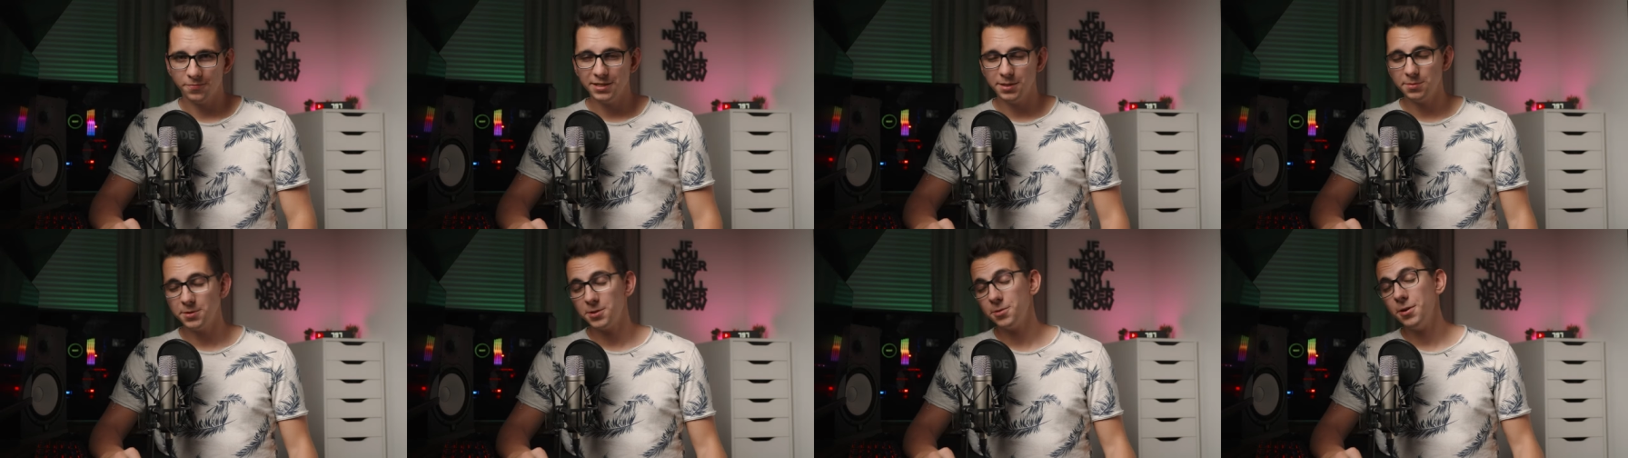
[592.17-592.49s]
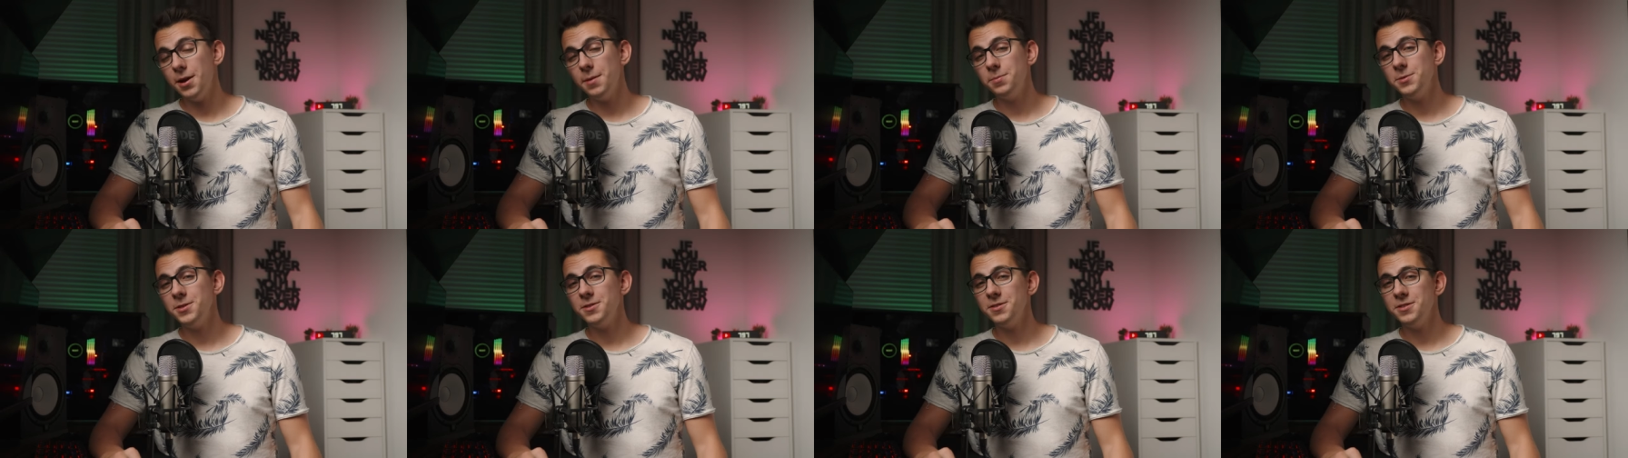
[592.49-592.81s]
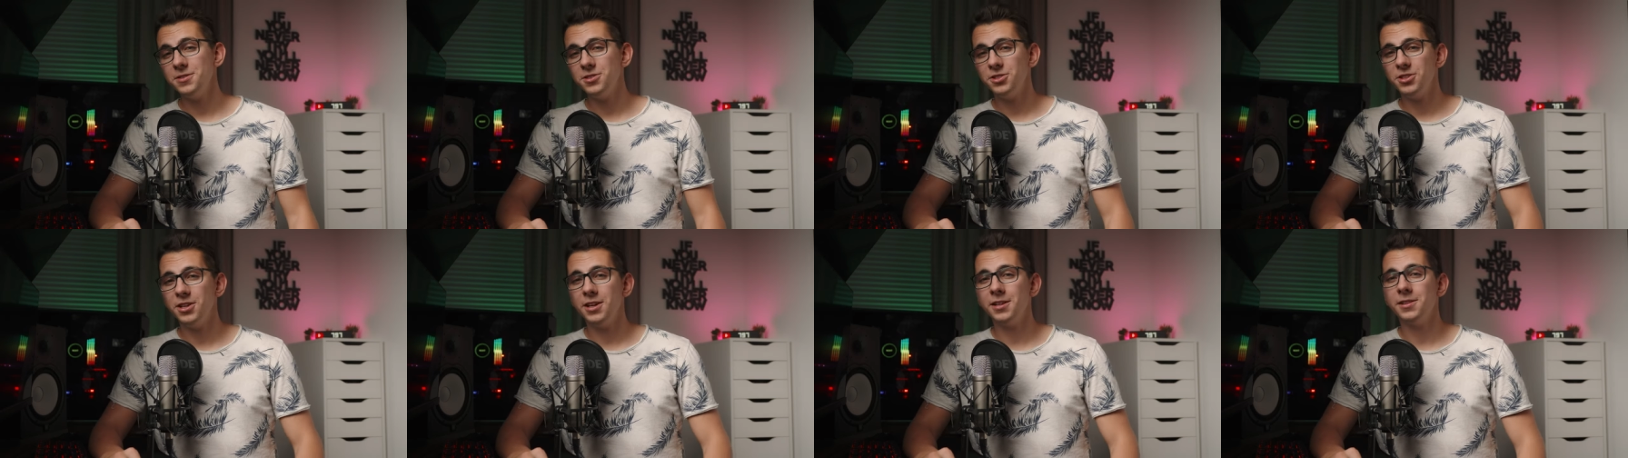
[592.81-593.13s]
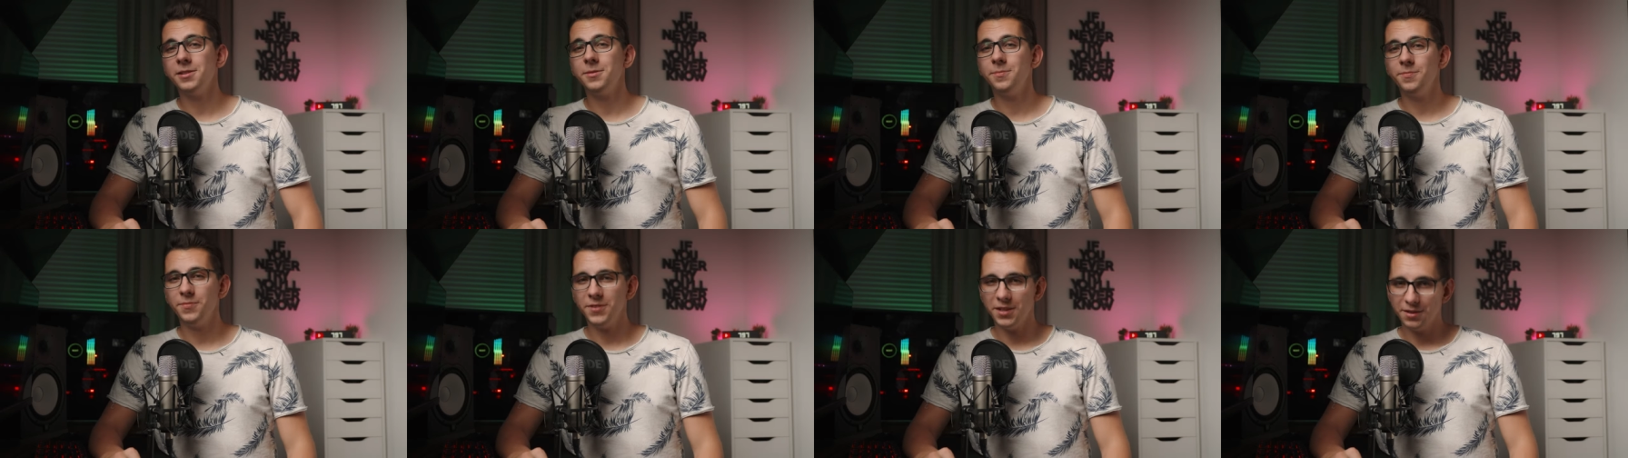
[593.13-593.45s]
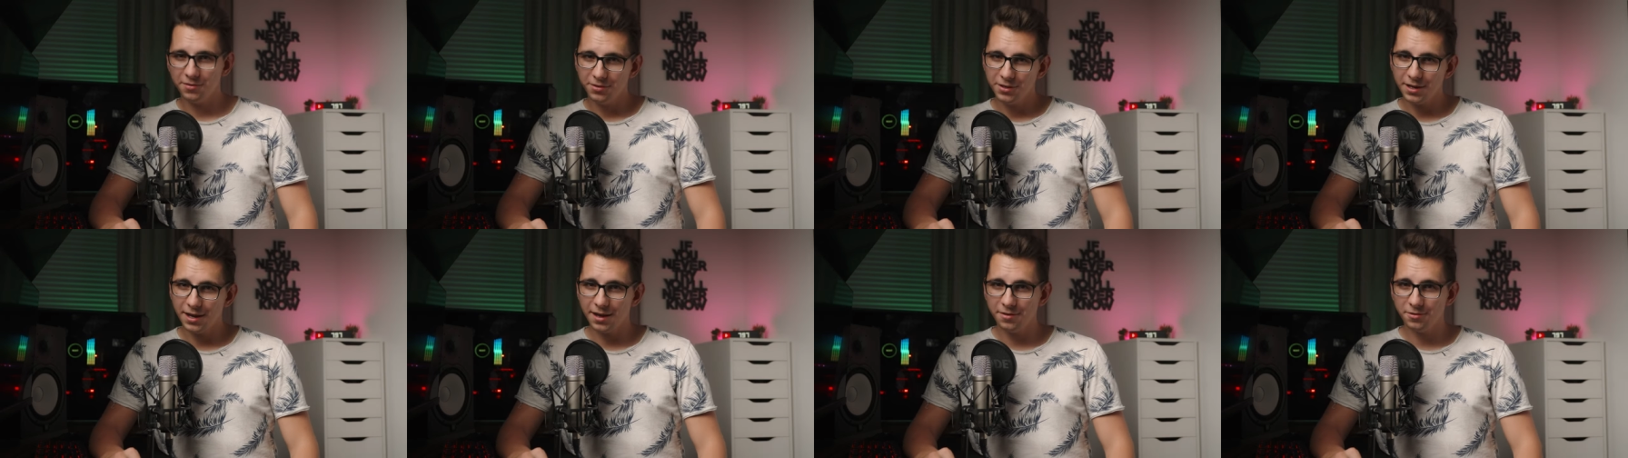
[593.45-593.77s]
Subscribe to this channel
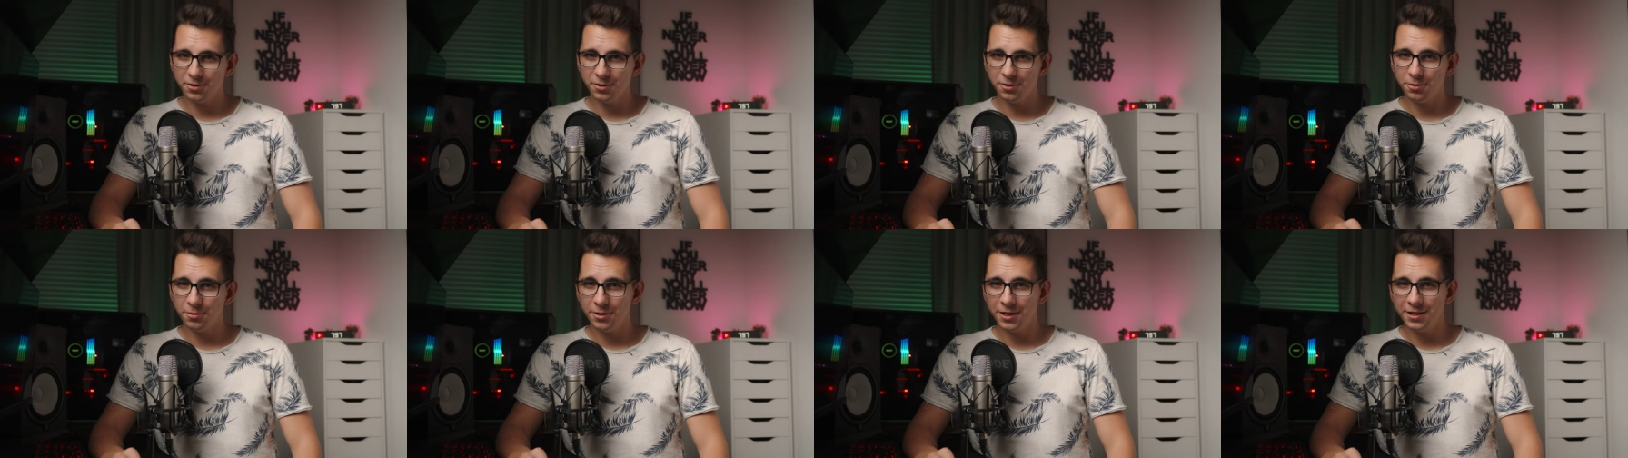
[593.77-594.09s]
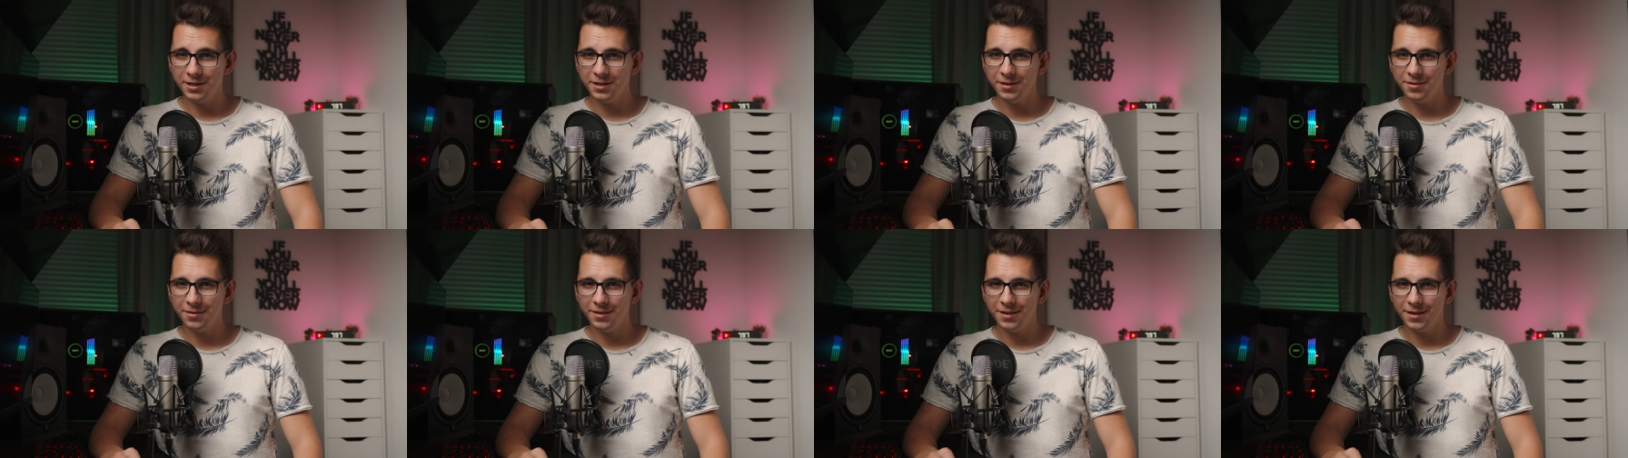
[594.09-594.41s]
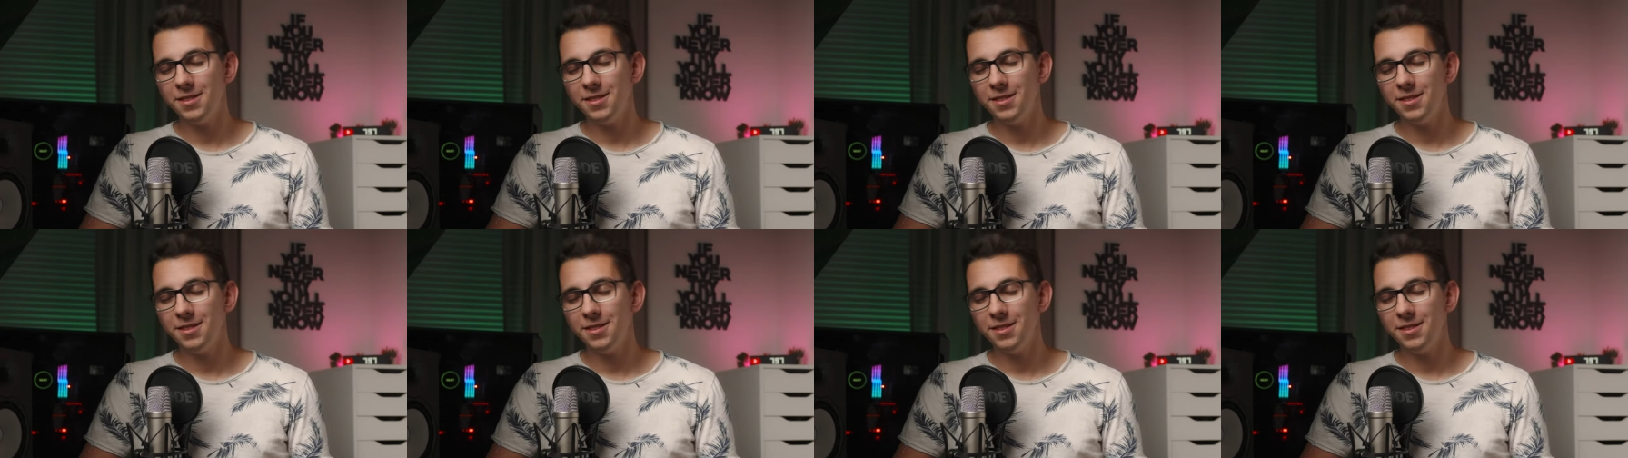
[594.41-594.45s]
if you haven't already.